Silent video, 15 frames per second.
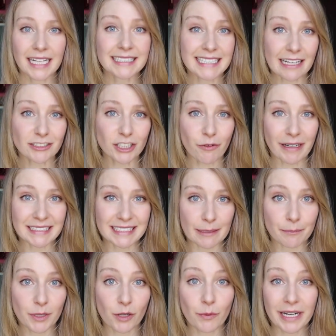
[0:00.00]
It sounds quite
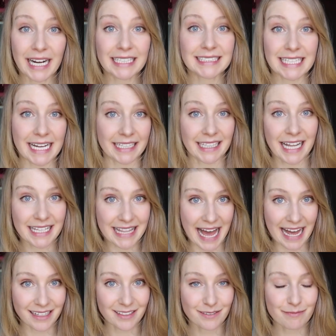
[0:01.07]
simple when I say it like
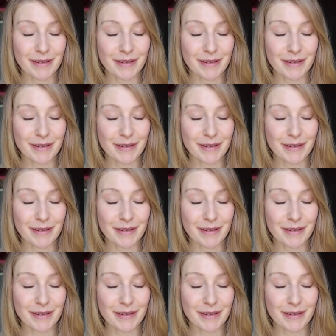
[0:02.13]
that,